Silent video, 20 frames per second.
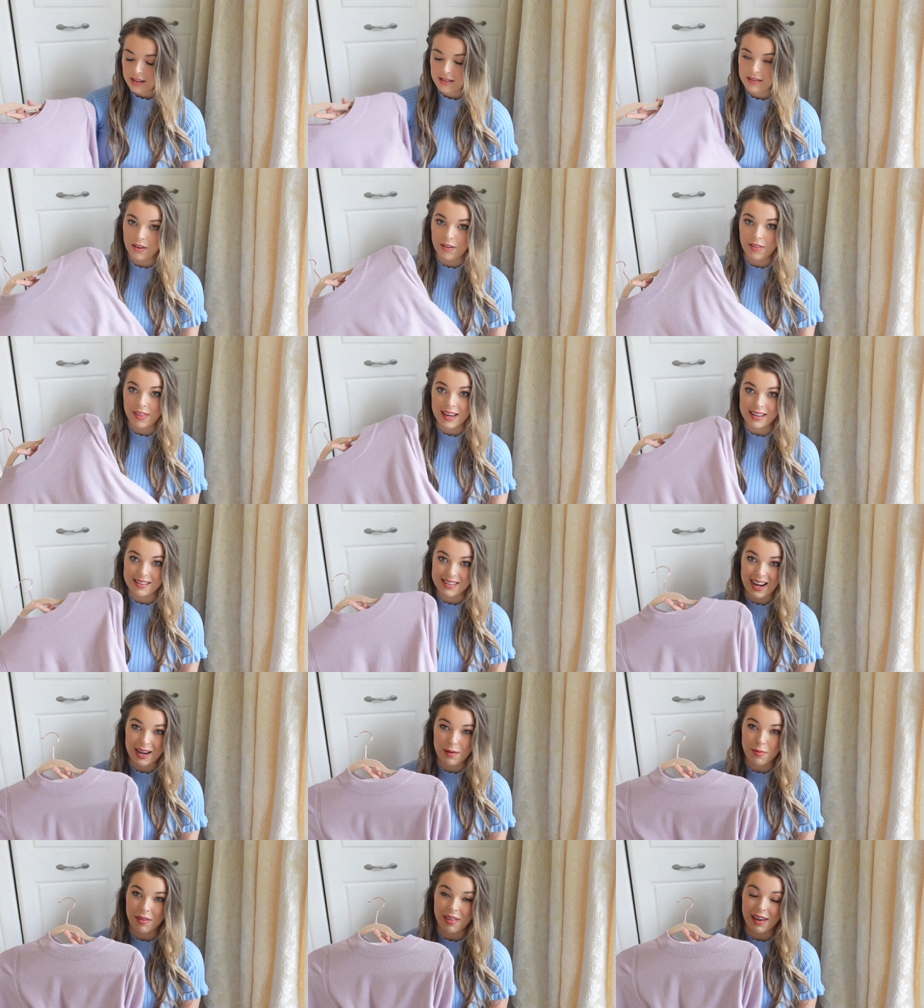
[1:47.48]
so this
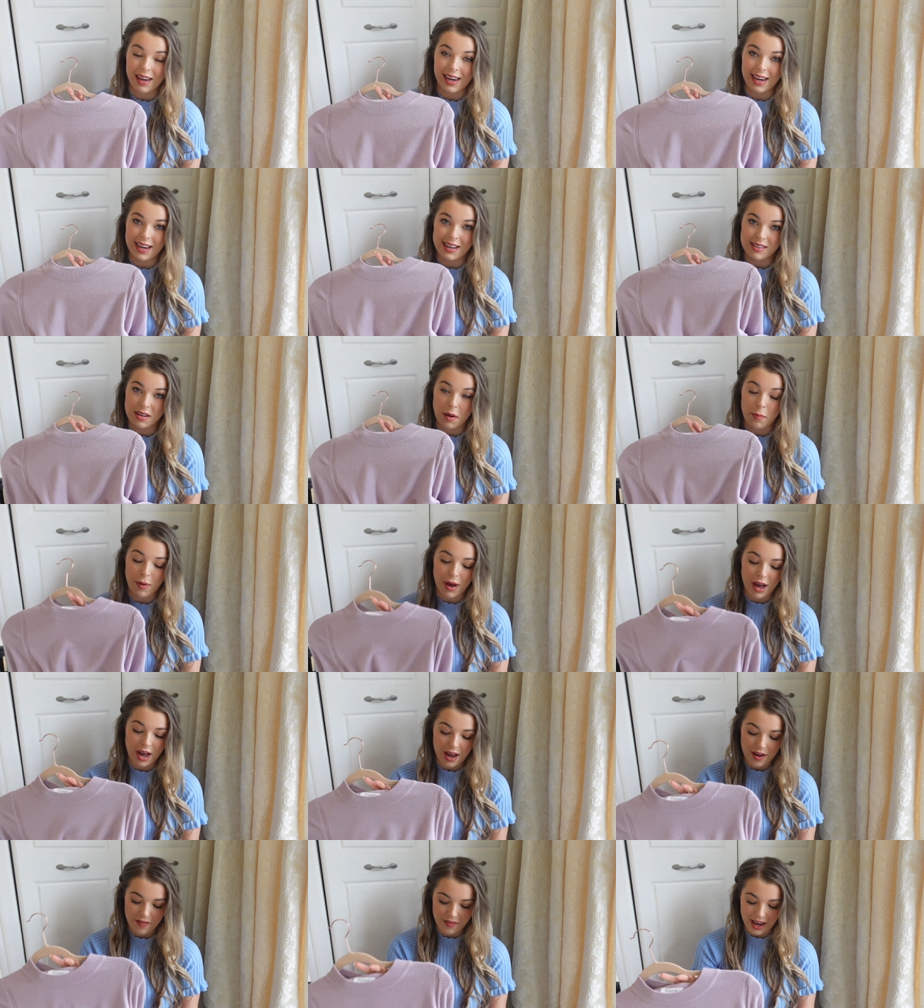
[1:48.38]
type of thing is
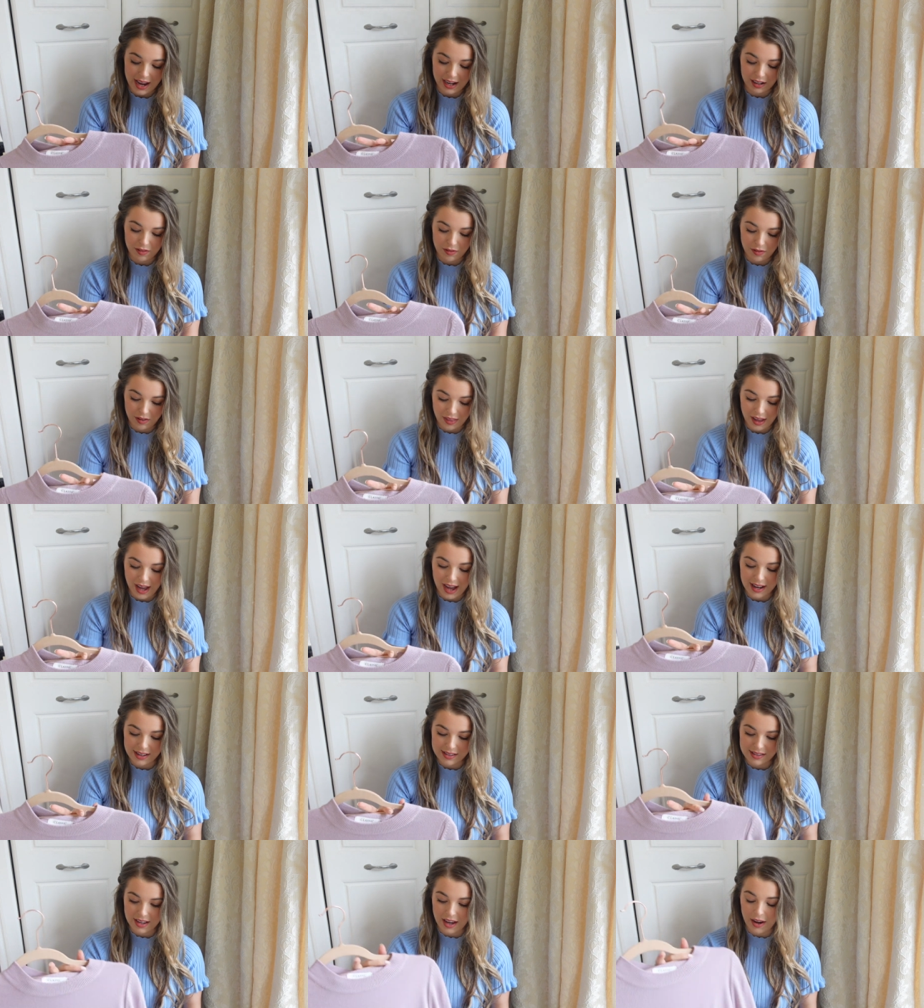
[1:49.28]
perfect for
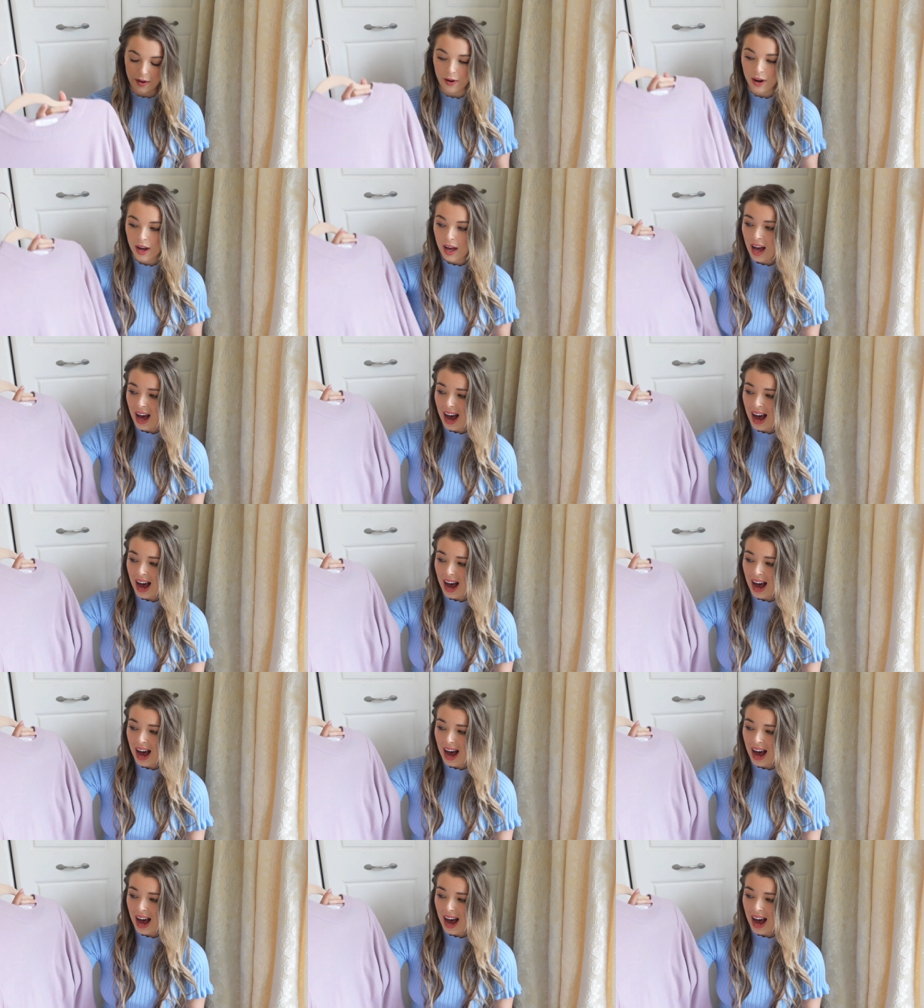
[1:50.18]
that so